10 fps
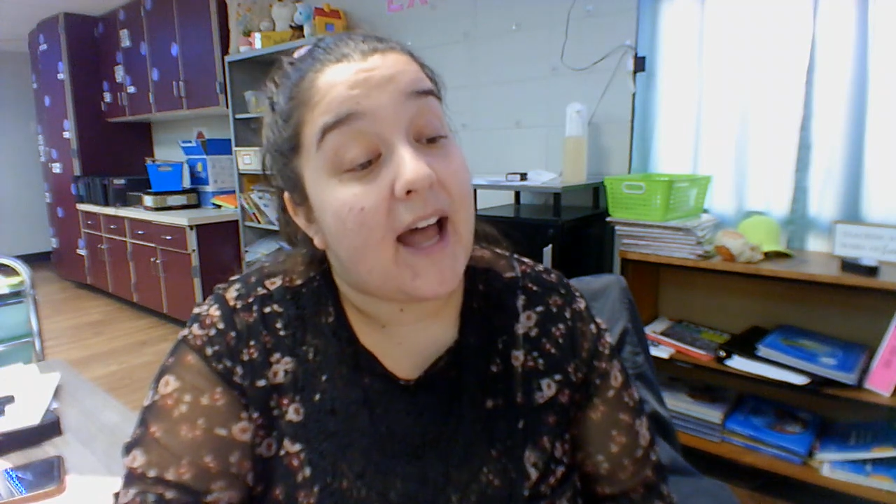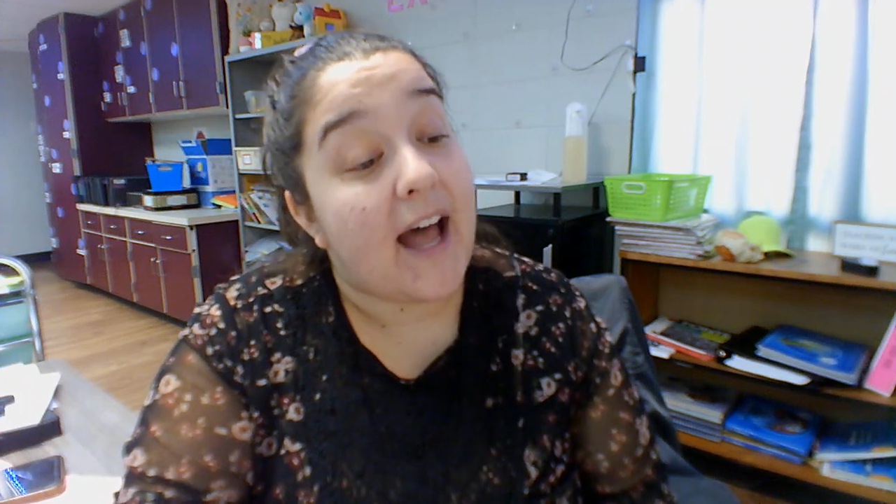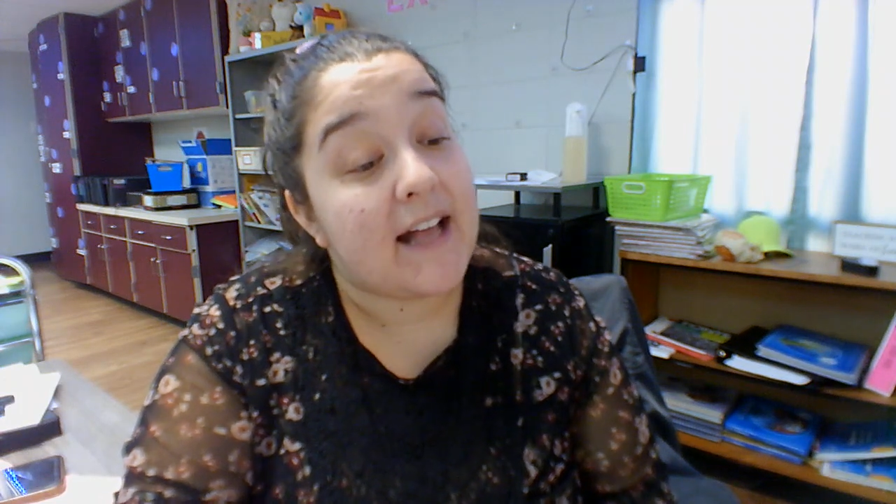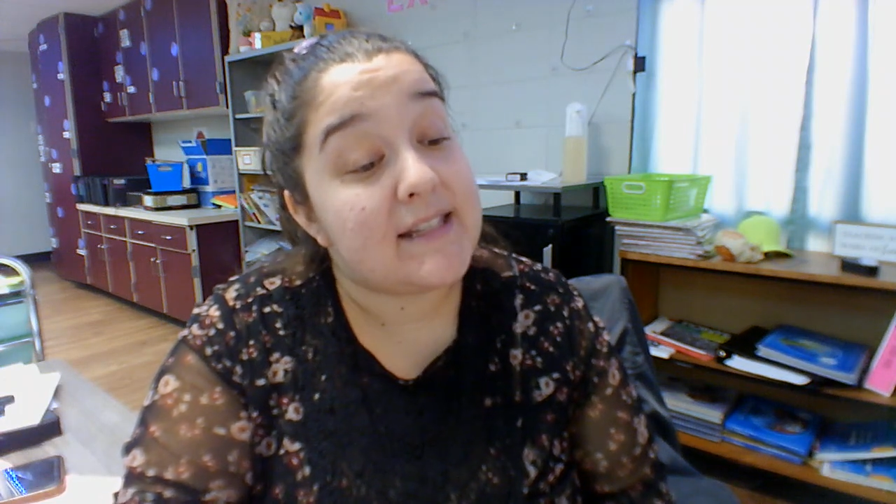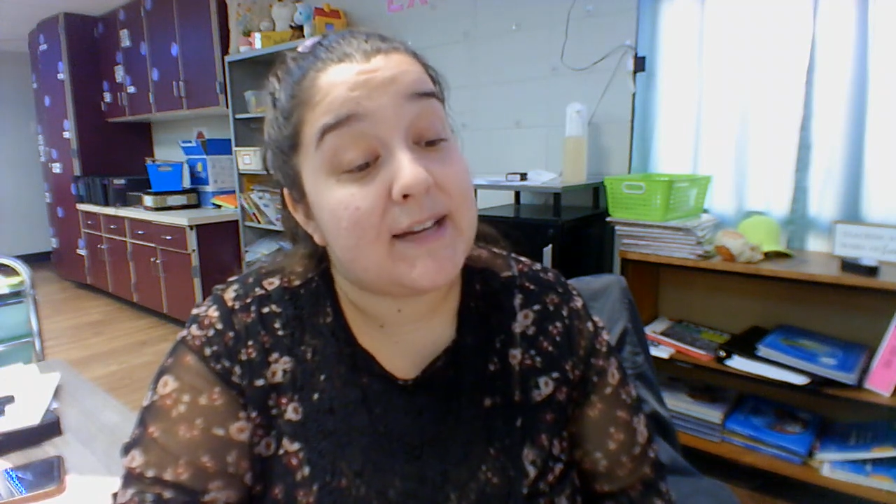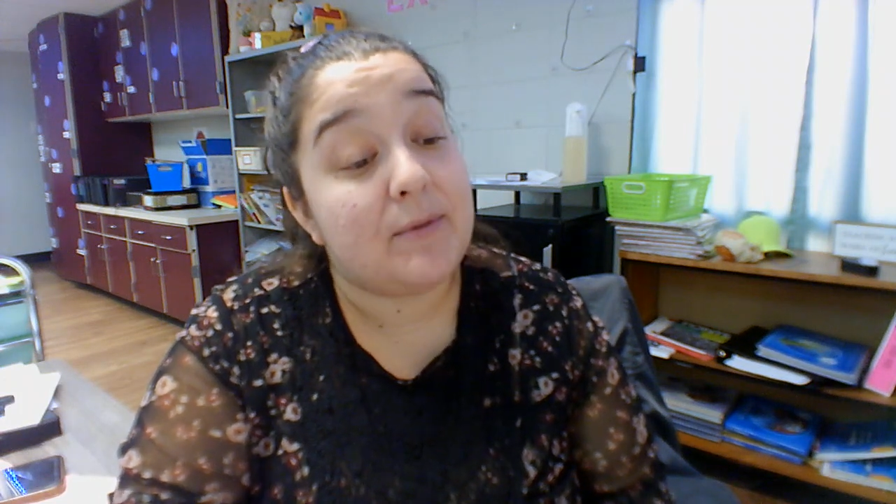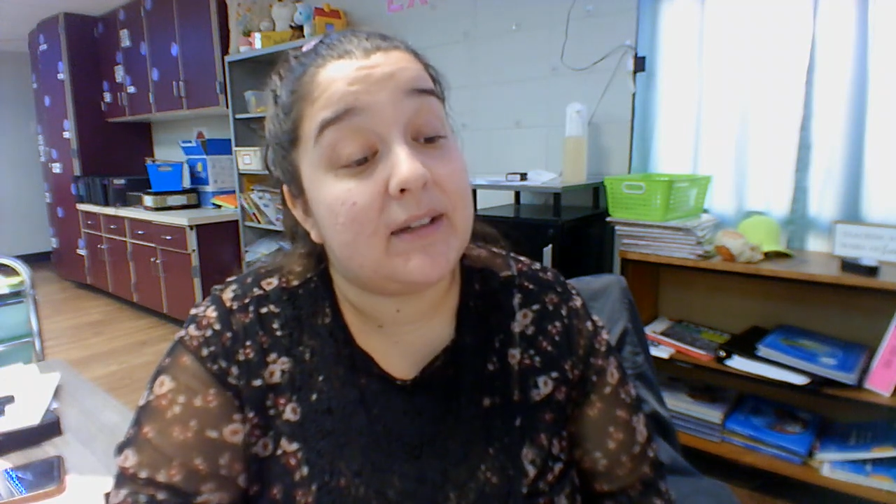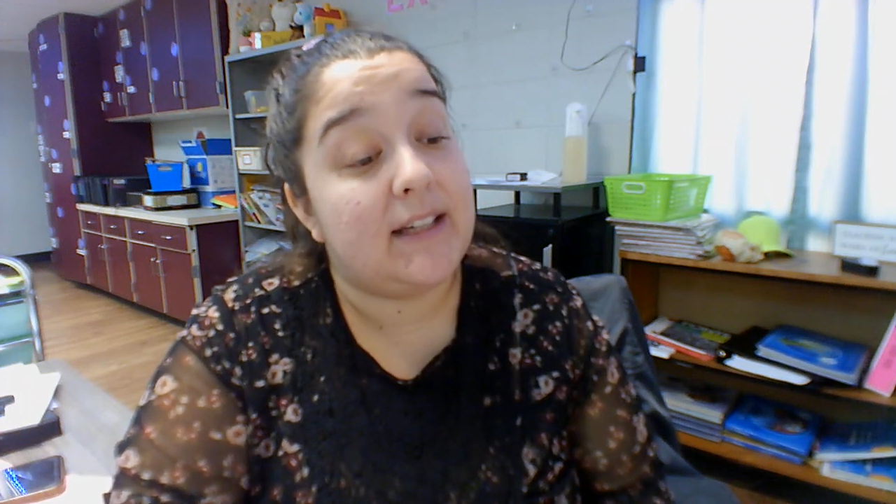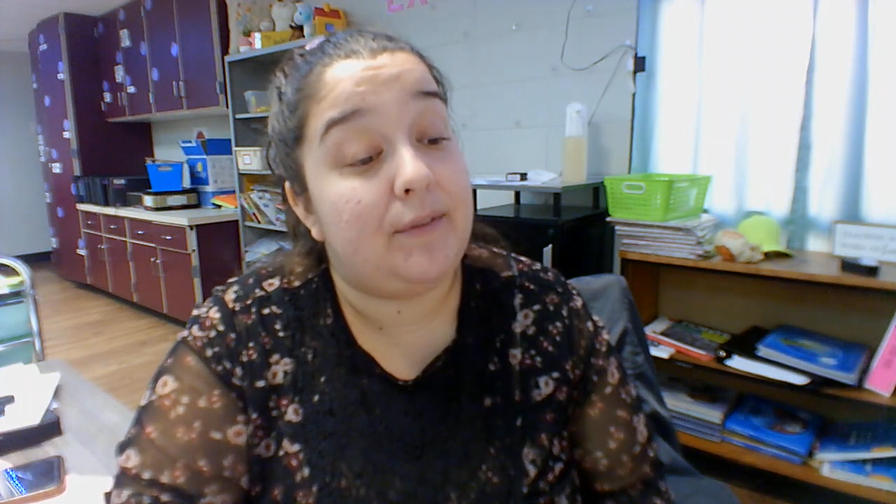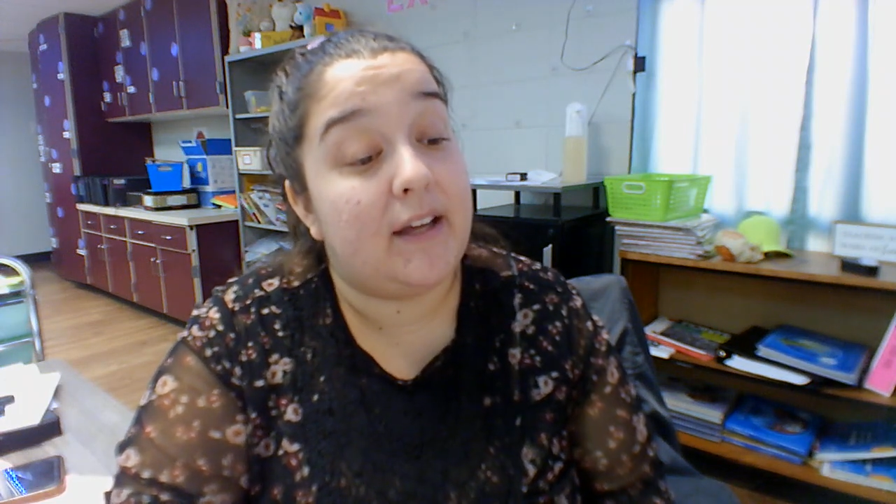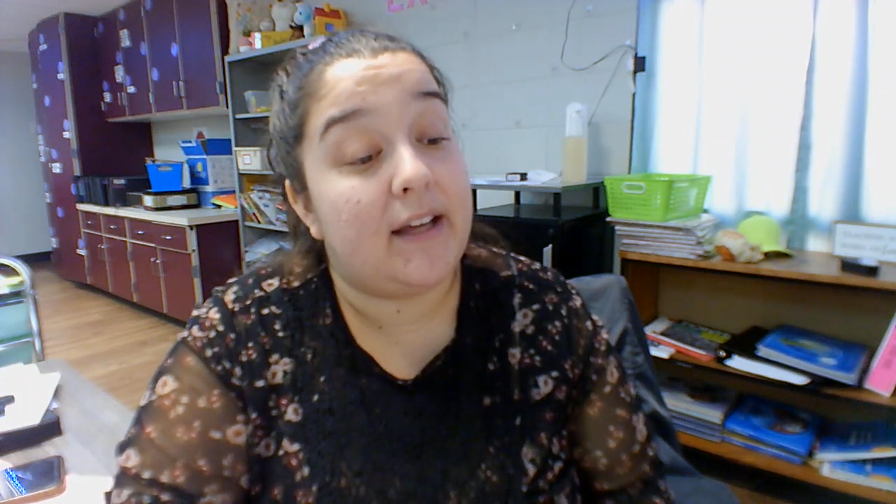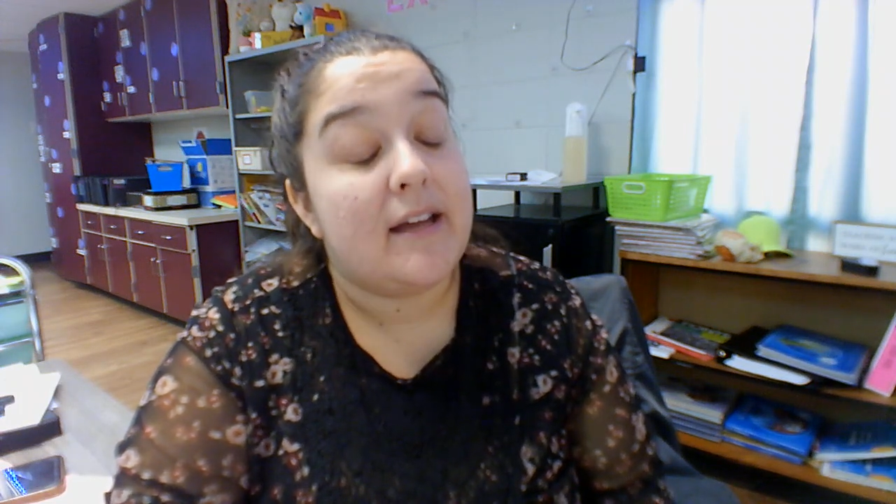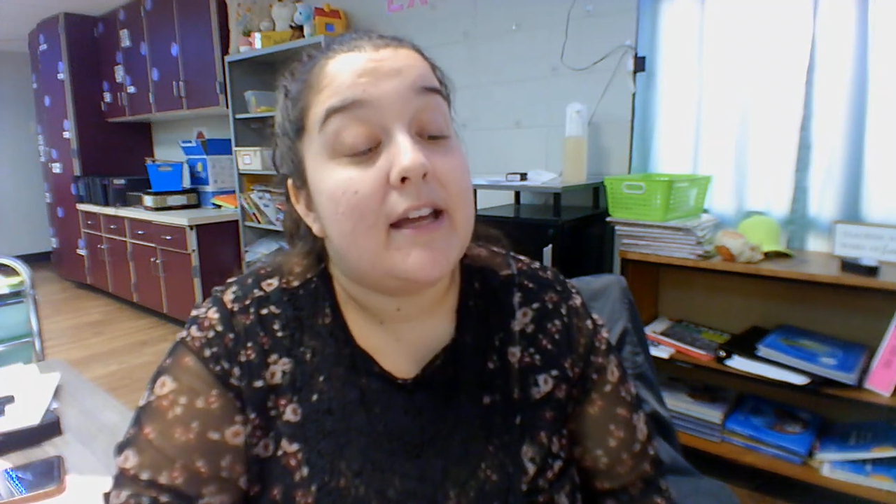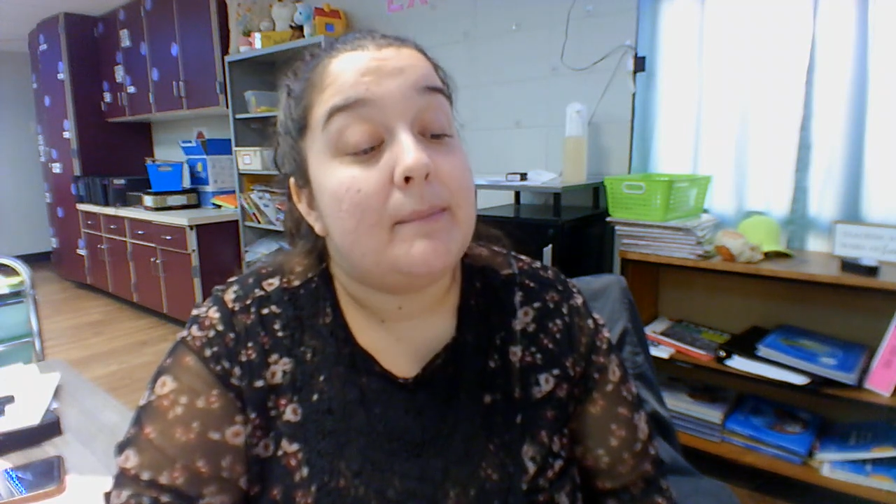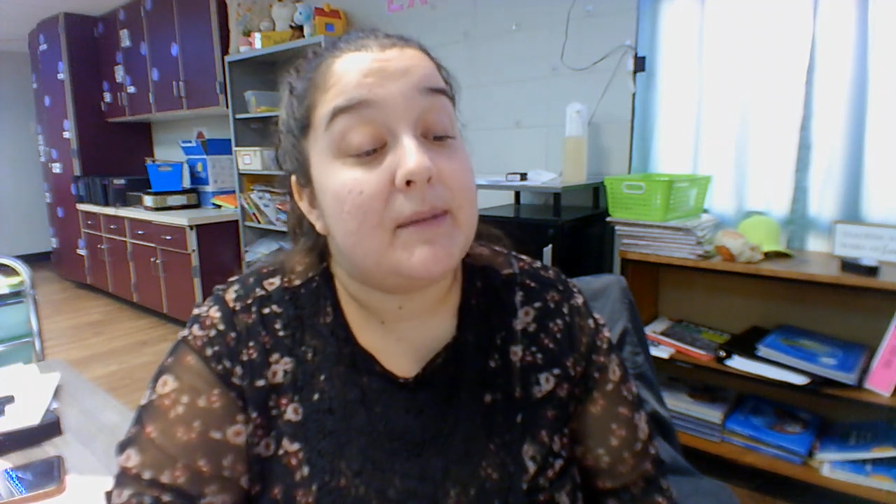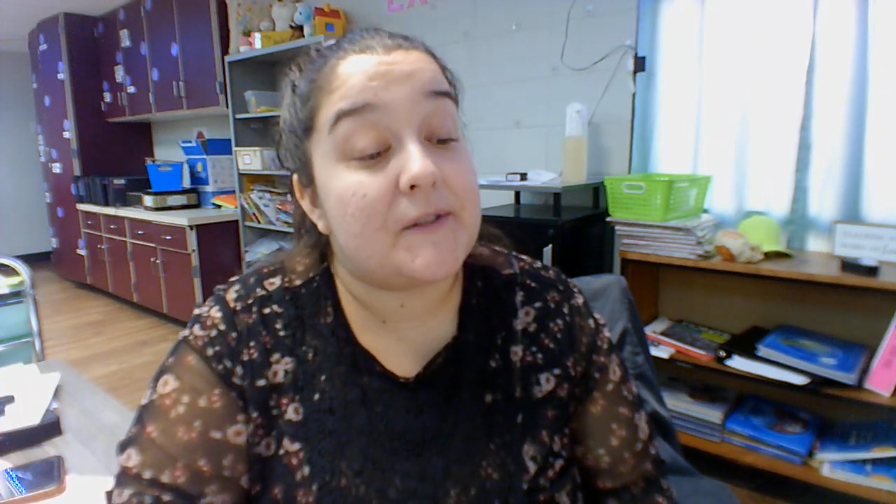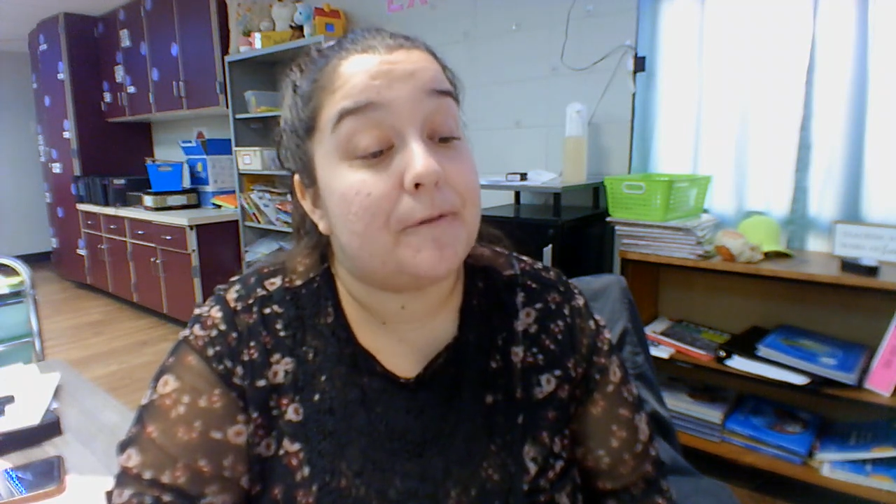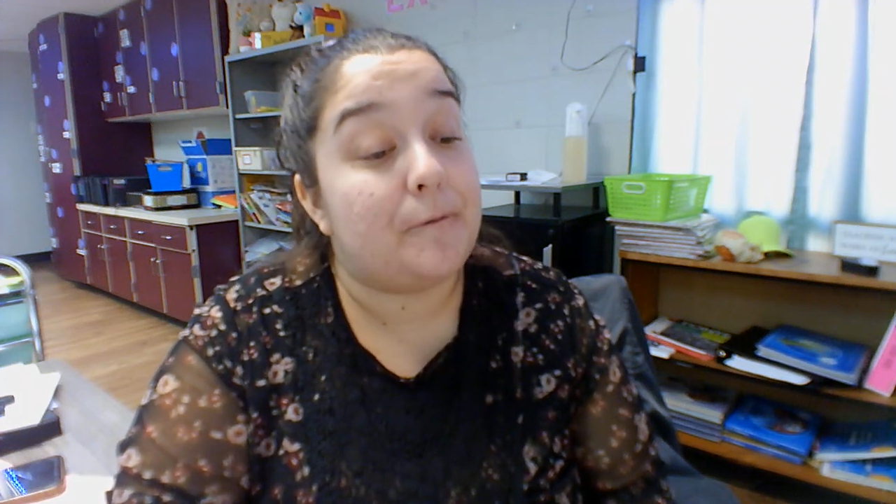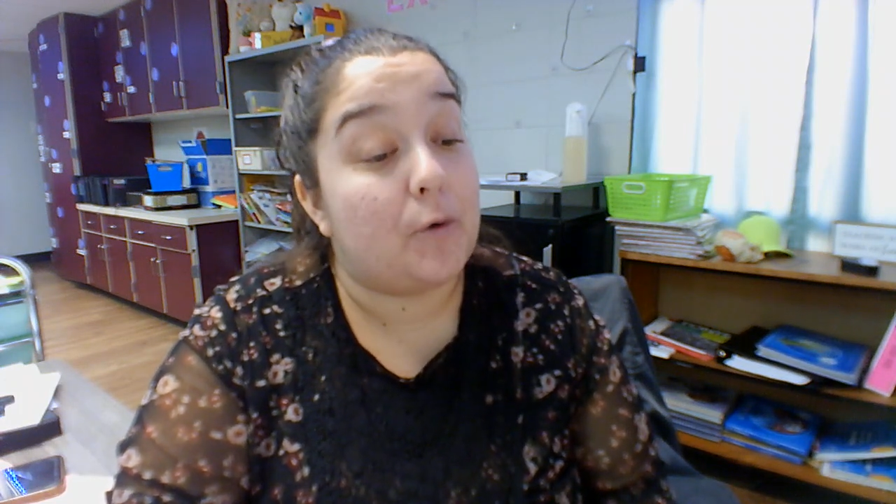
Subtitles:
As they were leaving, Mr.